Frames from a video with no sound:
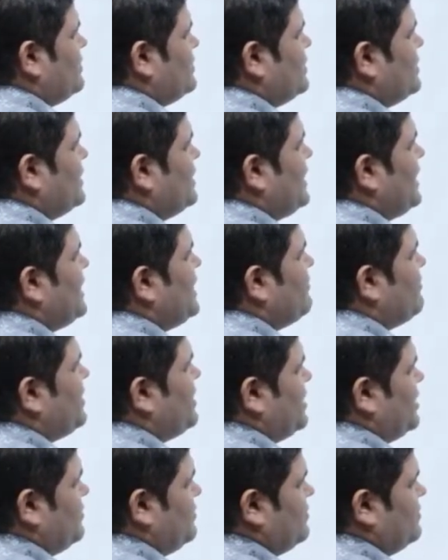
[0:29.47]
the
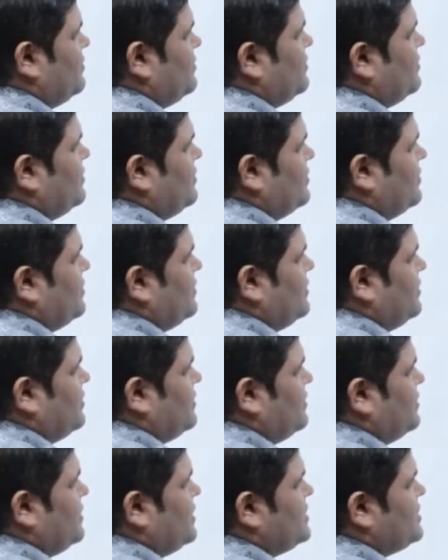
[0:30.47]
derivative,
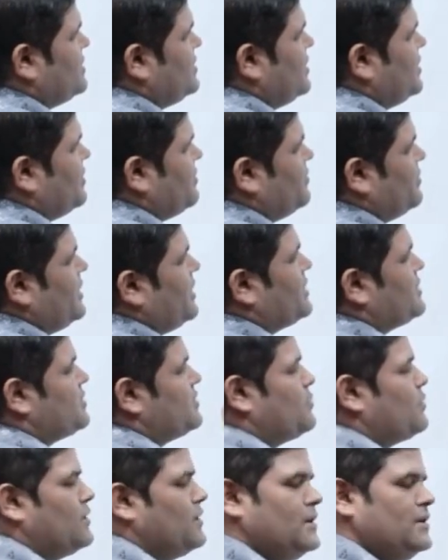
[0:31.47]
this dx
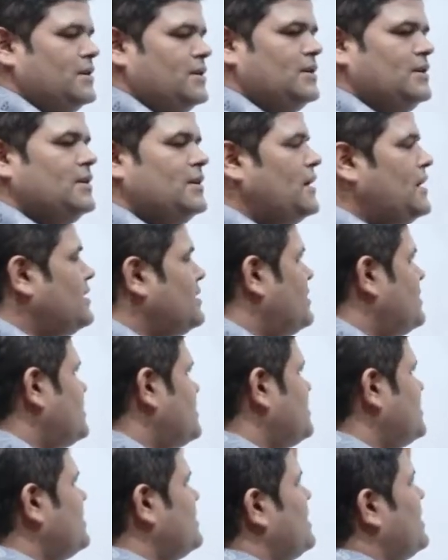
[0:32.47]
upon dt, and this
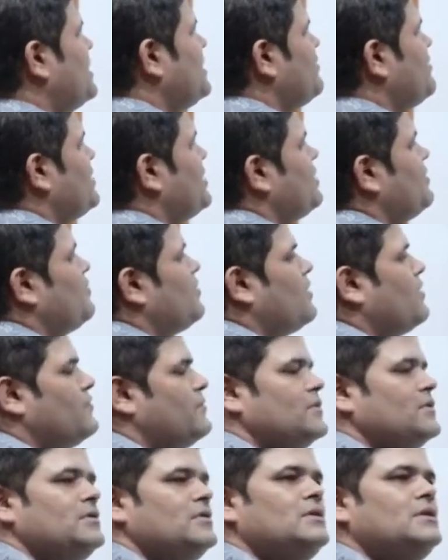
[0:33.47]
is the derivative of
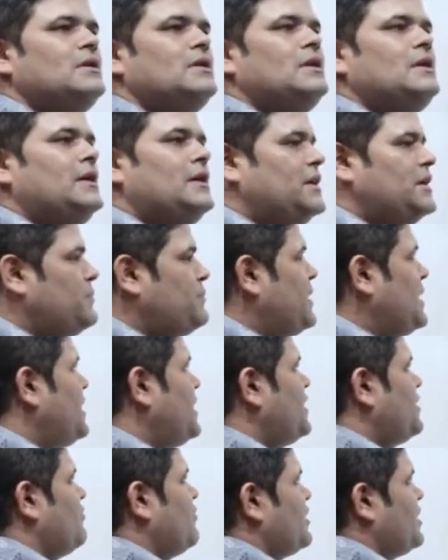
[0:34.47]
a
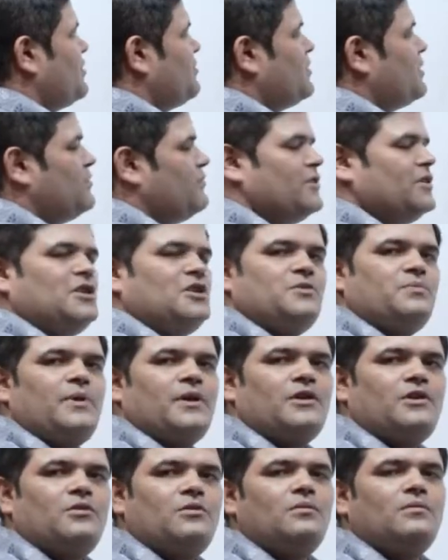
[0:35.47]
dependent variable with
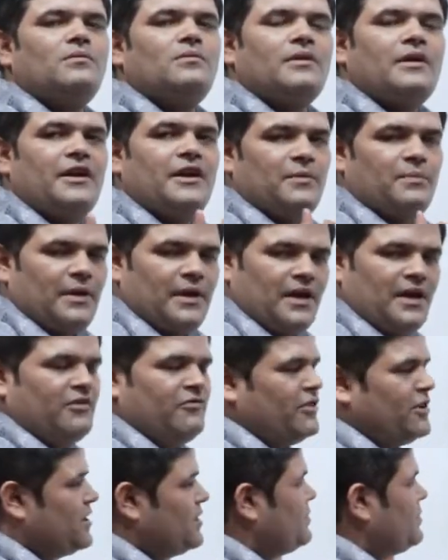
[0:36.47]
respect to independent
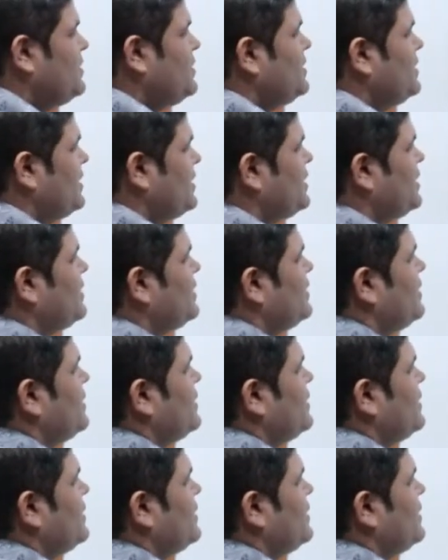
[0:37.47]
variable. Here